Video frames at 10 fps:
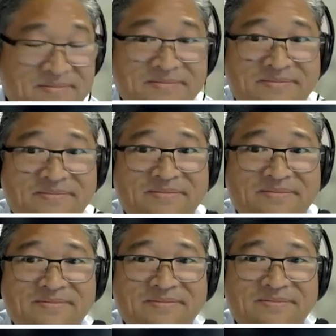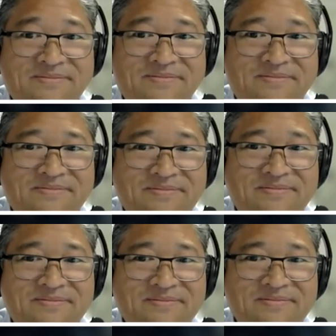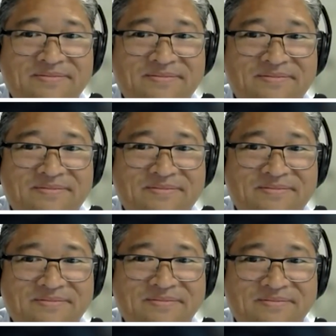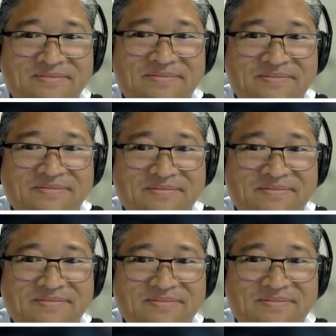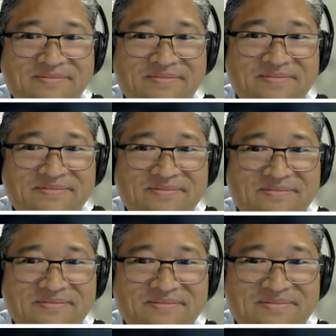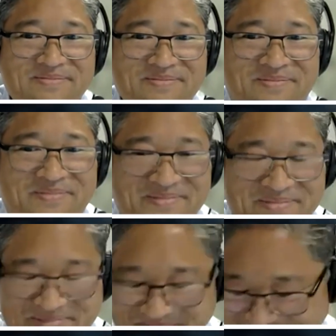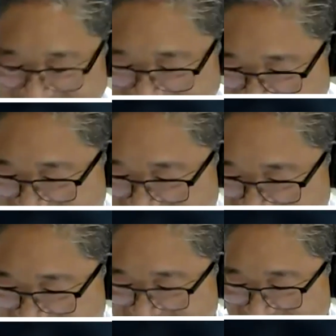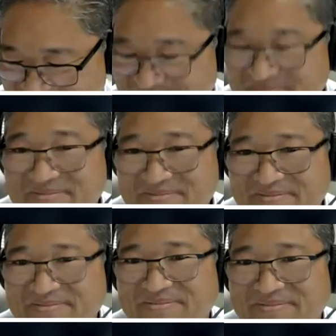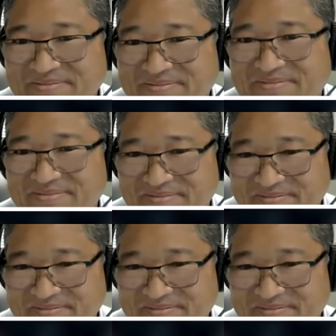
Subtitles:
The person shown says nothing.